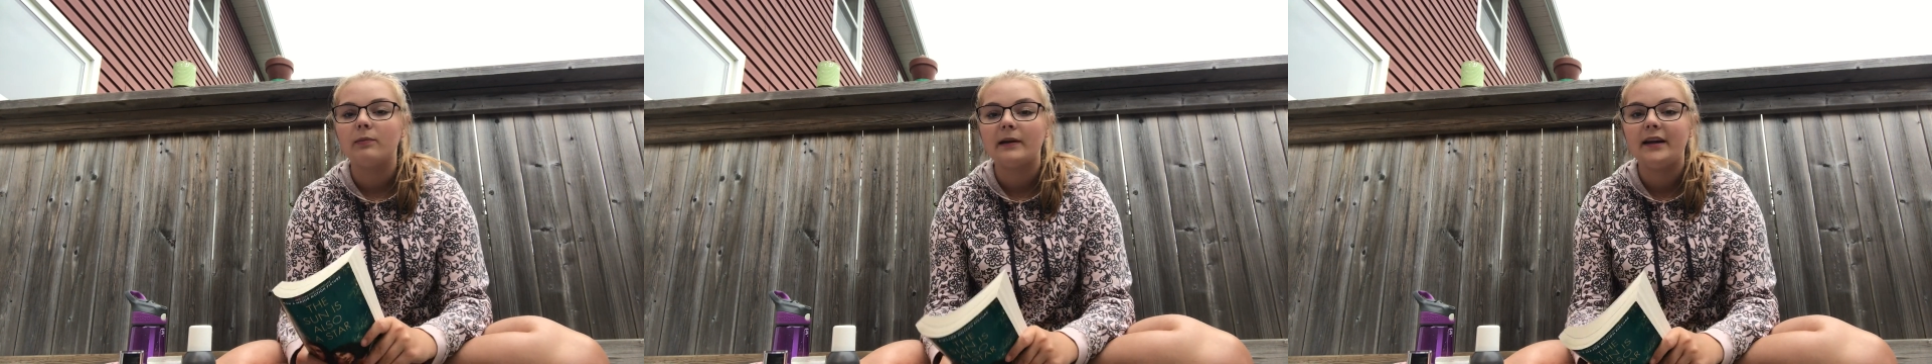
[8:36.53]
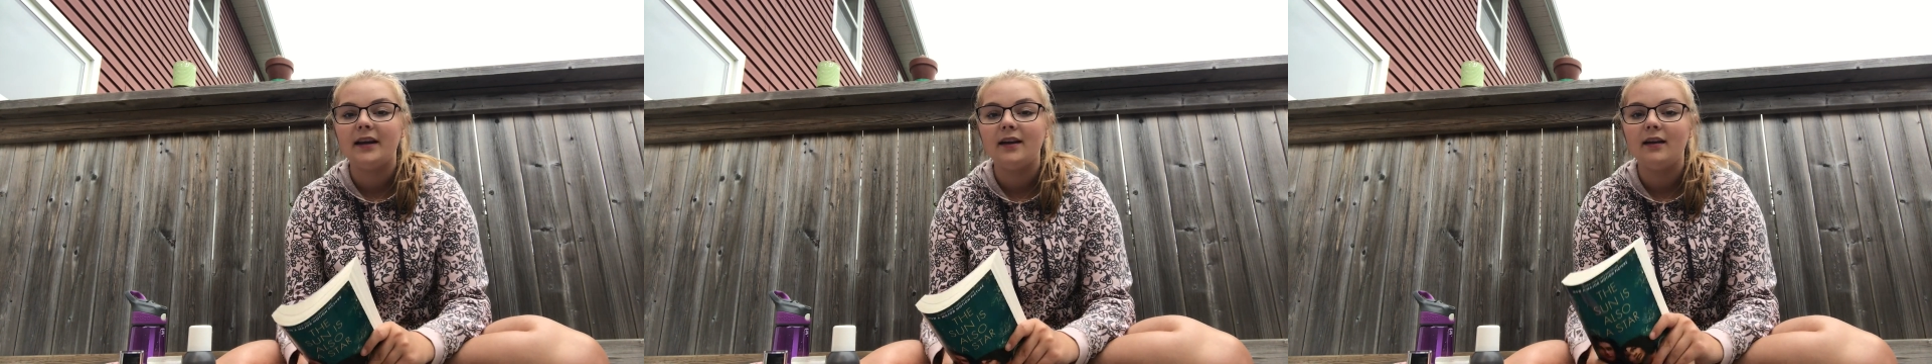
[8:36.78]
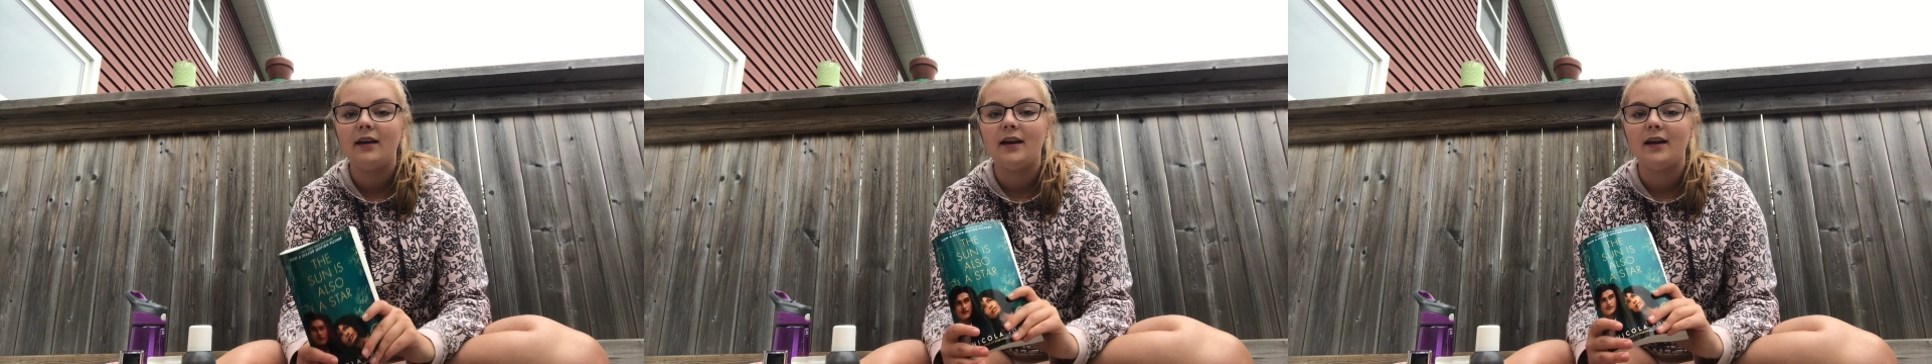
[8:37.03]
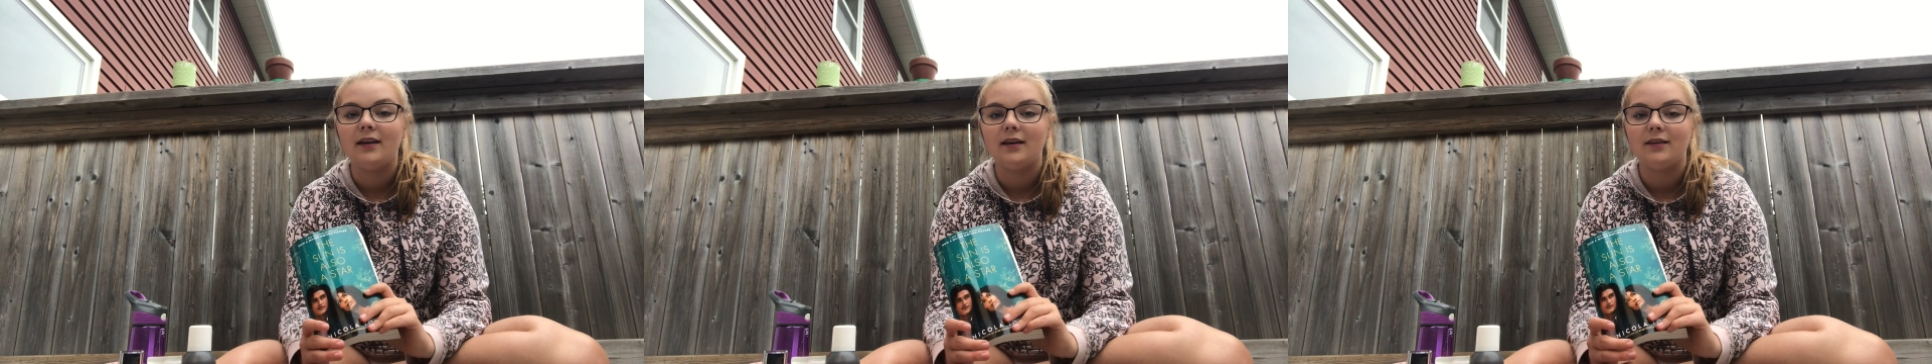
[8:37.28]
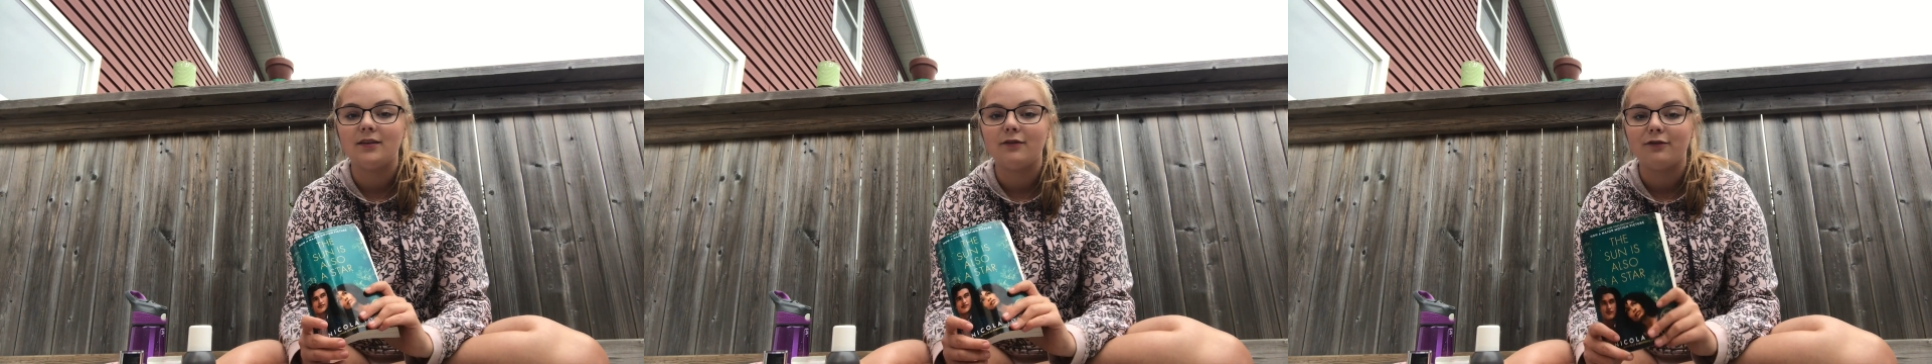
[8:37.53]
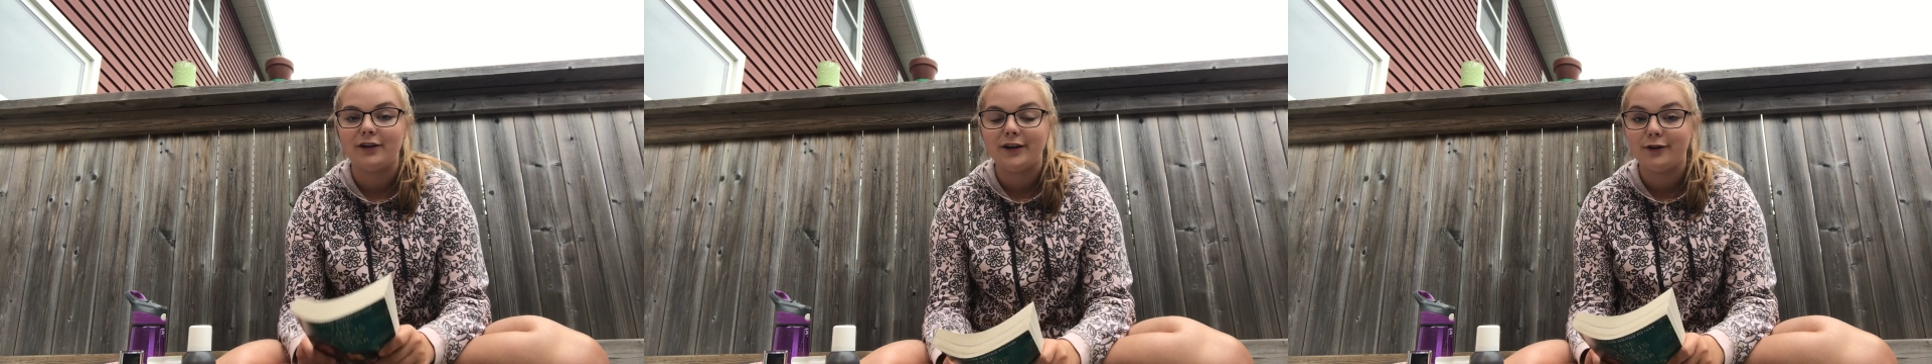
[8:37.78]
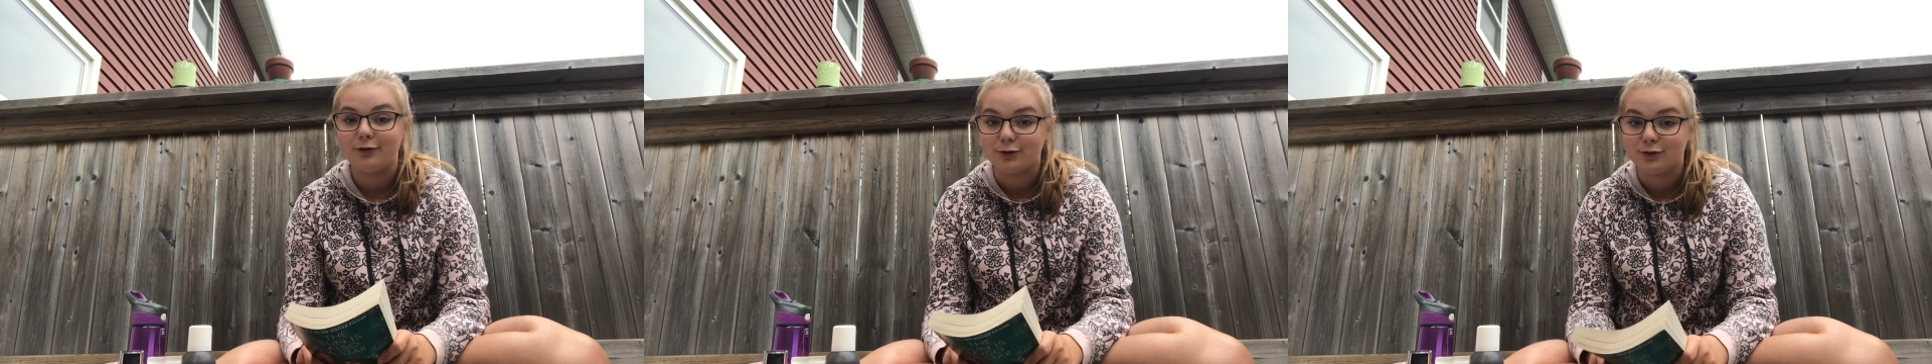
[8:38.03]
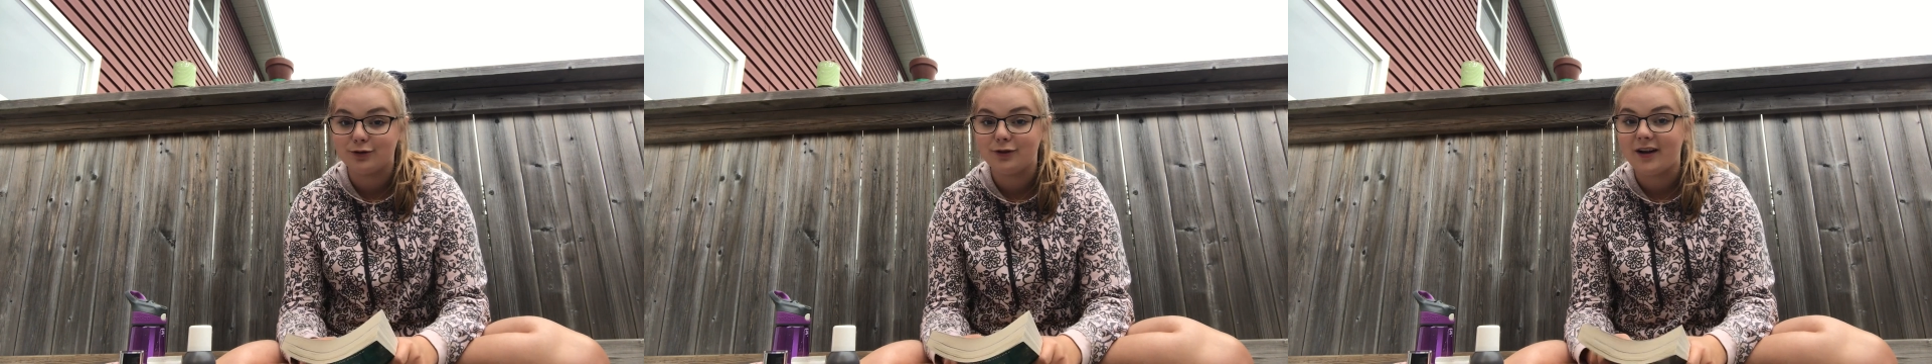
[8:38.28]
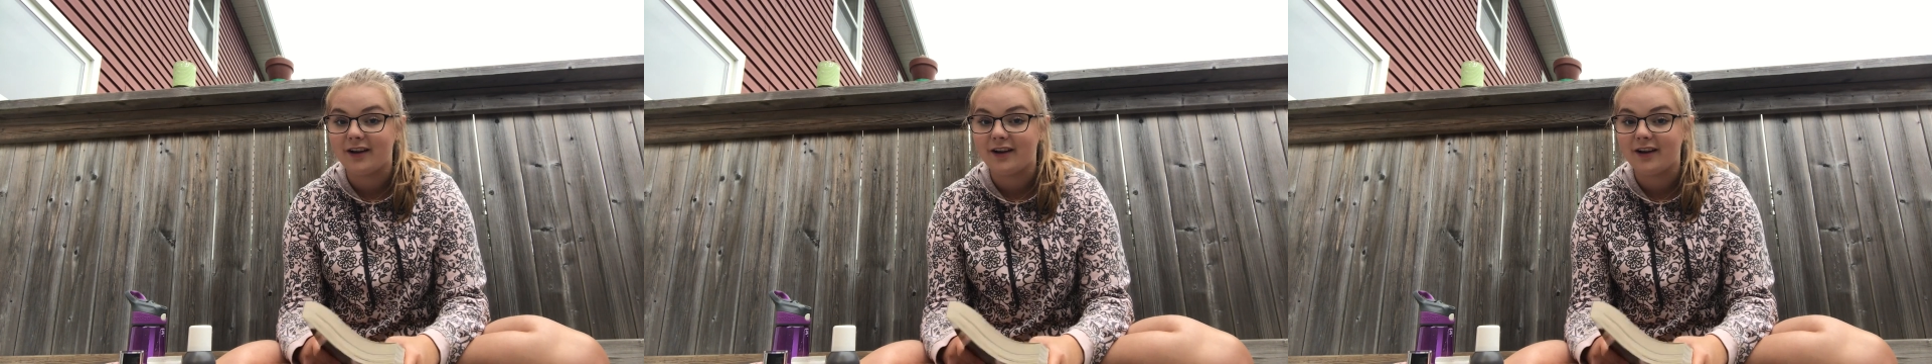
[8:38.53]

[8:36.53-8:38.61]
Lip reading: reading is very crucial.